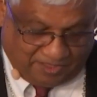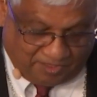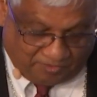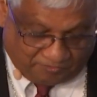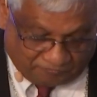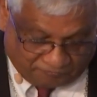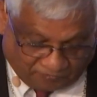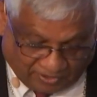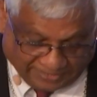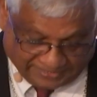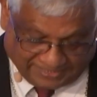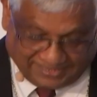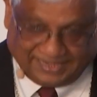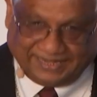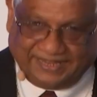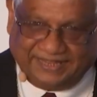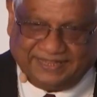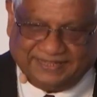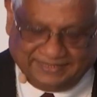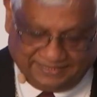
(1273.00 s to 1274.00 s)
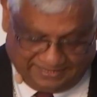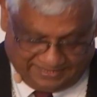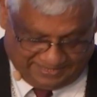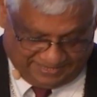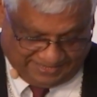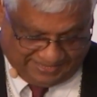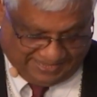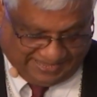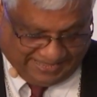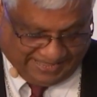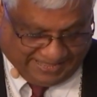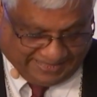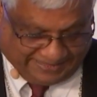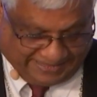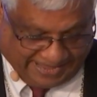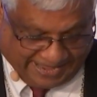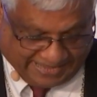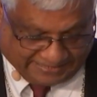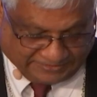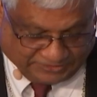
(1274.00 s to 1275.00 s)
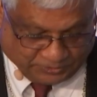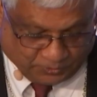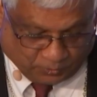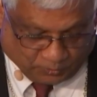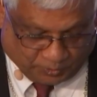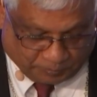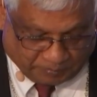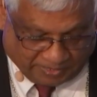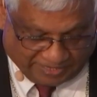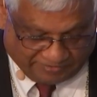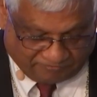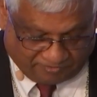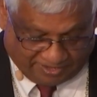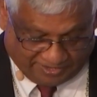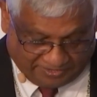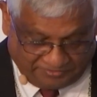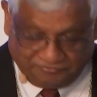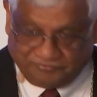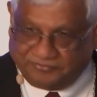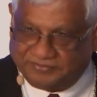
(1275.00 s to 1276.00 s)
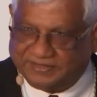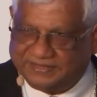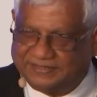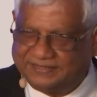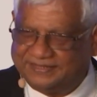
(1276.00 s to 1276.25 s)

Finally, thanks go to my wife,